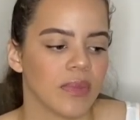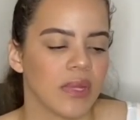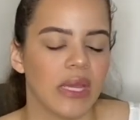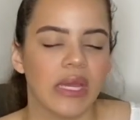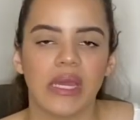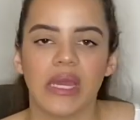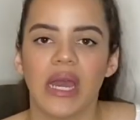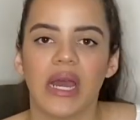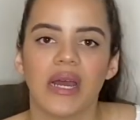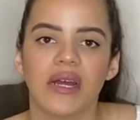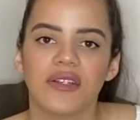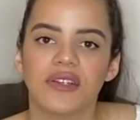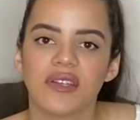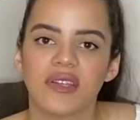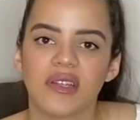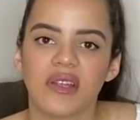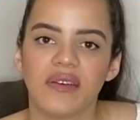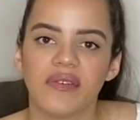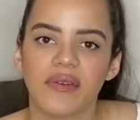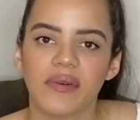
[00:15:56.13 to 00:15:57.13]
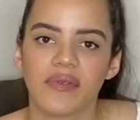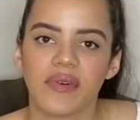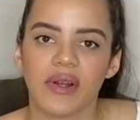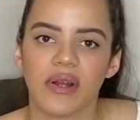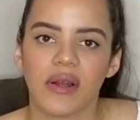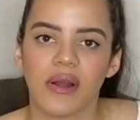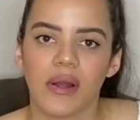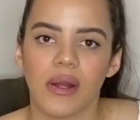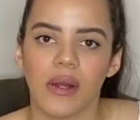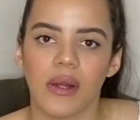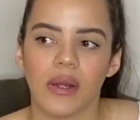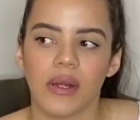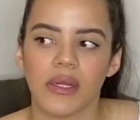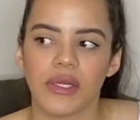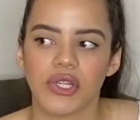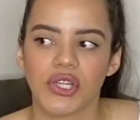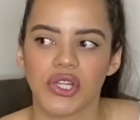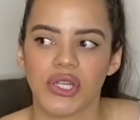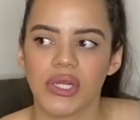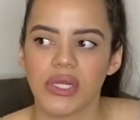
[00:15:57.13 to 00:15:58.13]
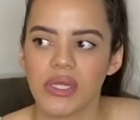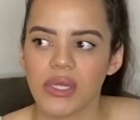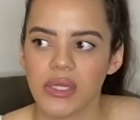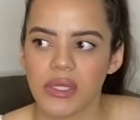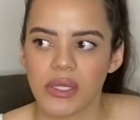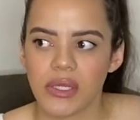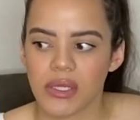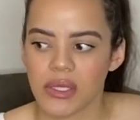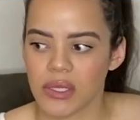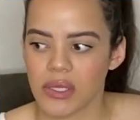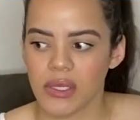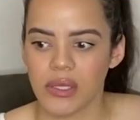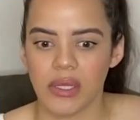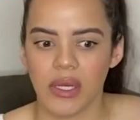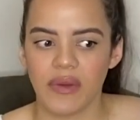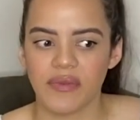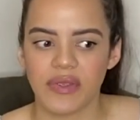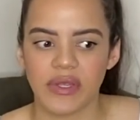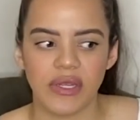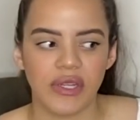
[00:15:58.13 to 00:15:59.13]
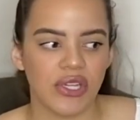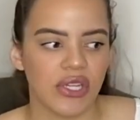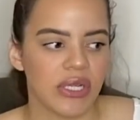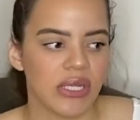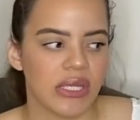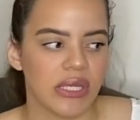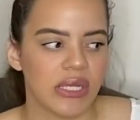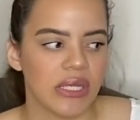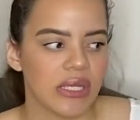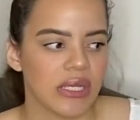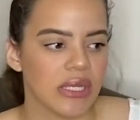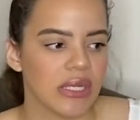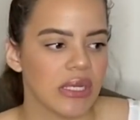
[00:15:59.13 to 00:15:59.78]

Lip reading: yeah, I just love it for her. She loves it. She sits in